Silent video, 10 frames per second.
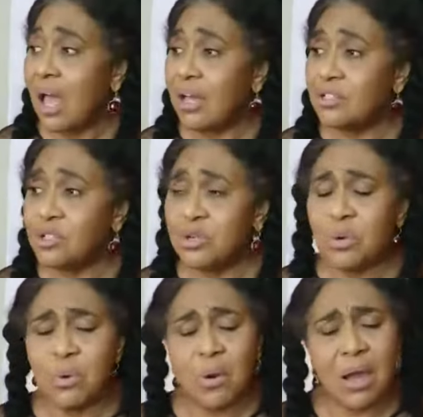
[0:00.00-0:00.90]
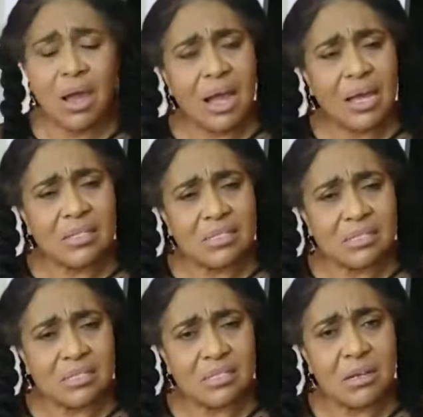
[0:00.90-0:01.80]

And you know, as